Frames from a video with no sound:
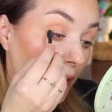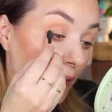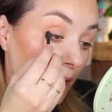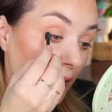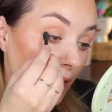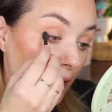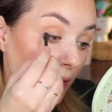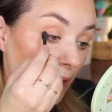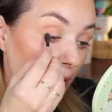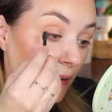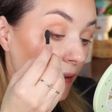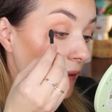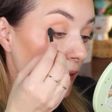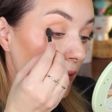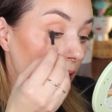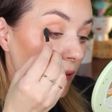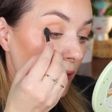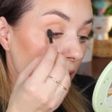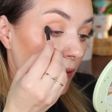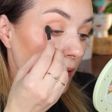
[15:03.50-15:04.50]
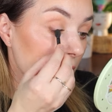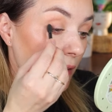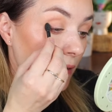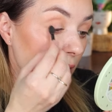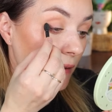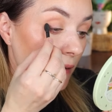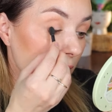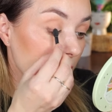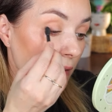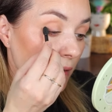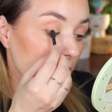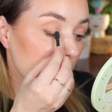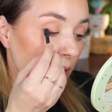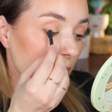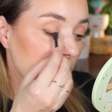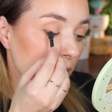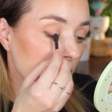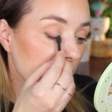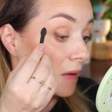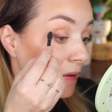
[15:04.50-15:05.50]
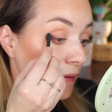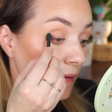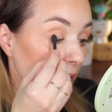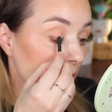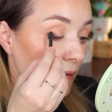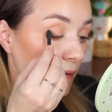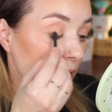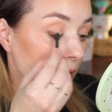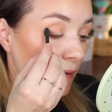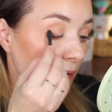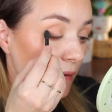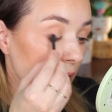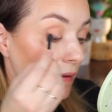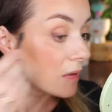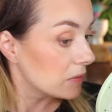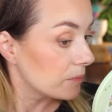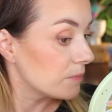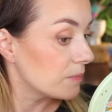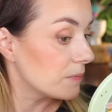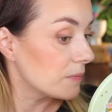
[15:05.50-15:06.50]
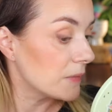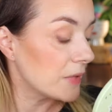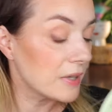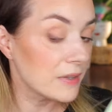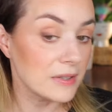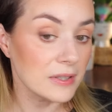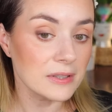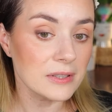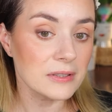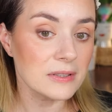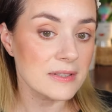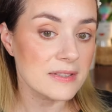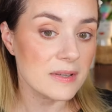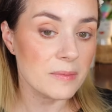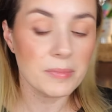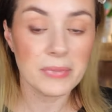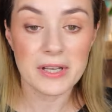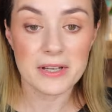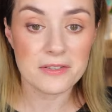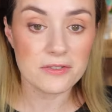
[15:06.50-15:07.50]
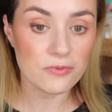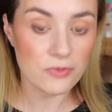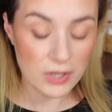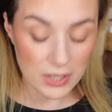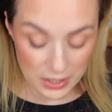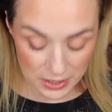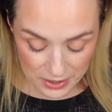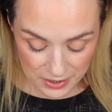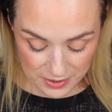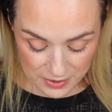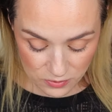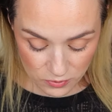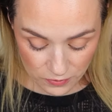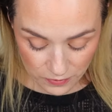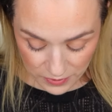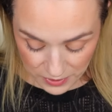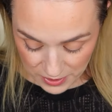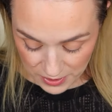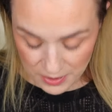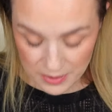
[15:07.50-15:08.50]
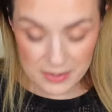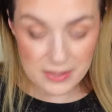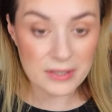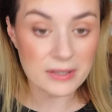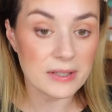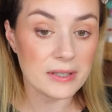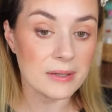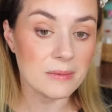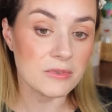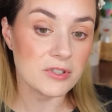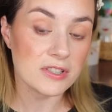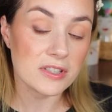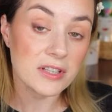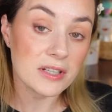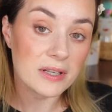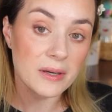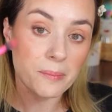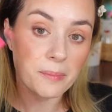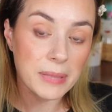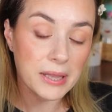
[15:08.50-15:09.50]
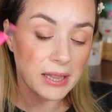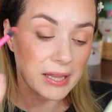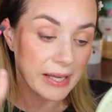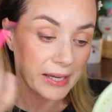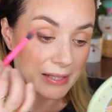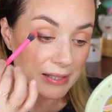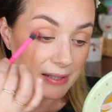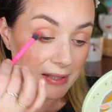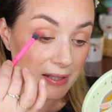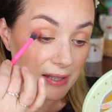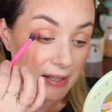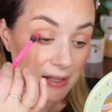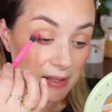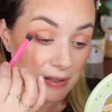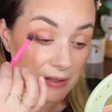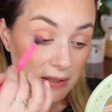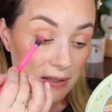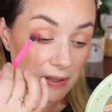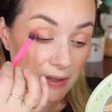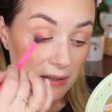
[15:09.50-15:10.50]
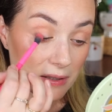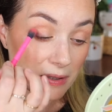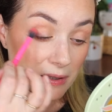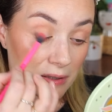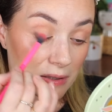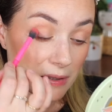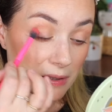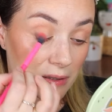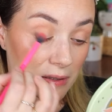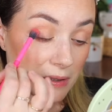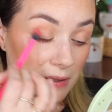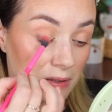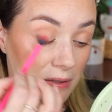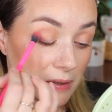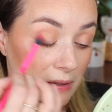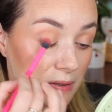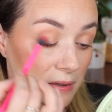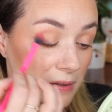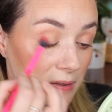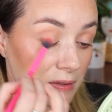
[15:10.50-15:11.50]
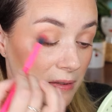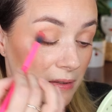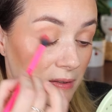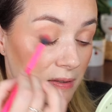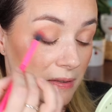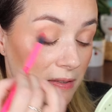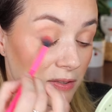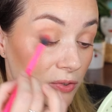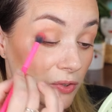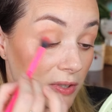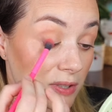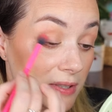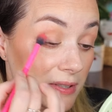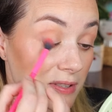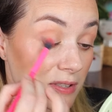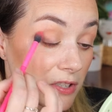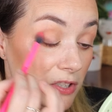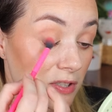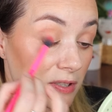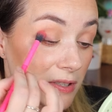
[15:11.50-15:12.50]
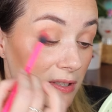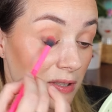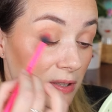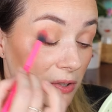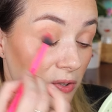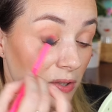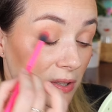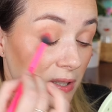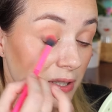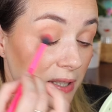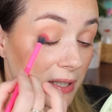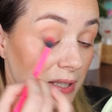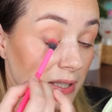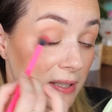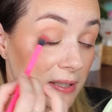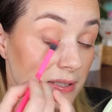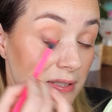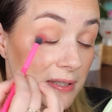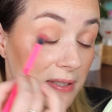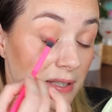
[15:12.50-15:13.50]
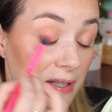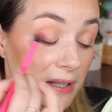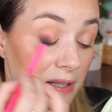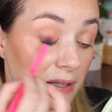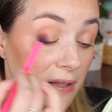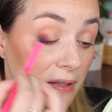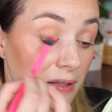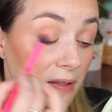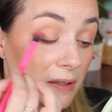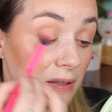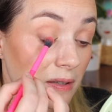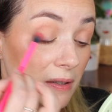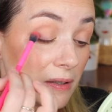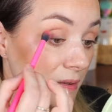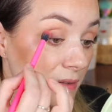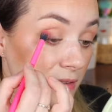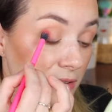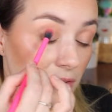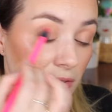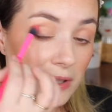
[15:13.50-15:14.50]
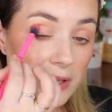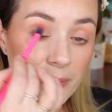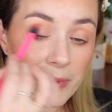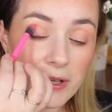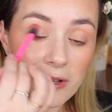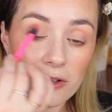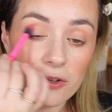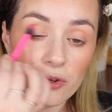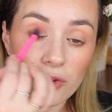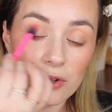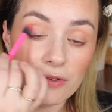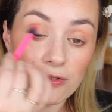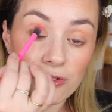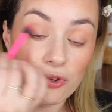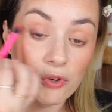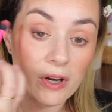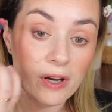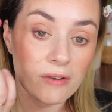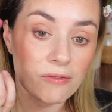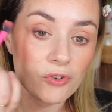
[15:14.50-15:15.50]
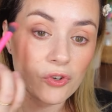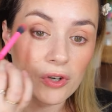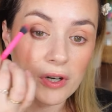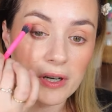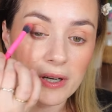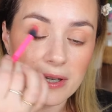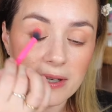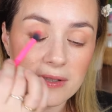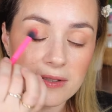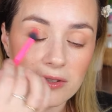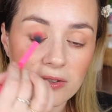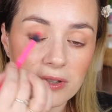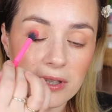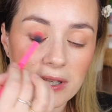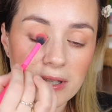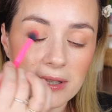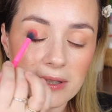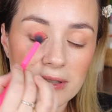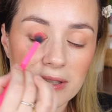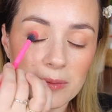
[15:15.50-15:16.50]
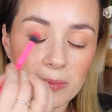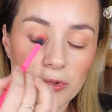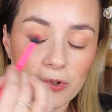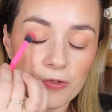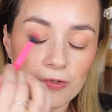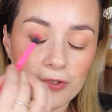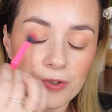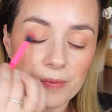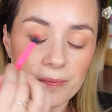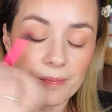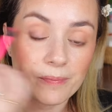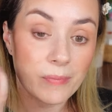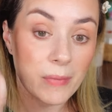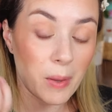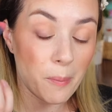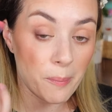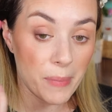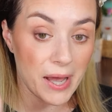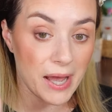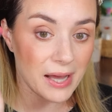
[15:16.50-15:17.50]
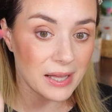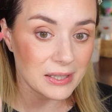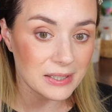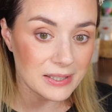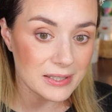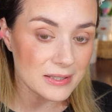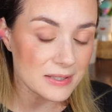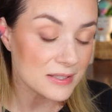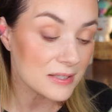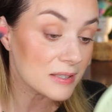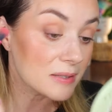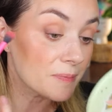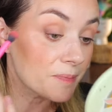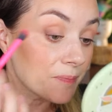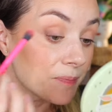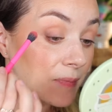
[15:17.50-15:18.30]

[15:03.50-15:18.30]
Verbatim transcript: corner close to my lash line here. I think that this applies really nice with this and then I'm just going to blend it so it doesn't just look like it's there. So let me know if you have your eyes on any type of palettes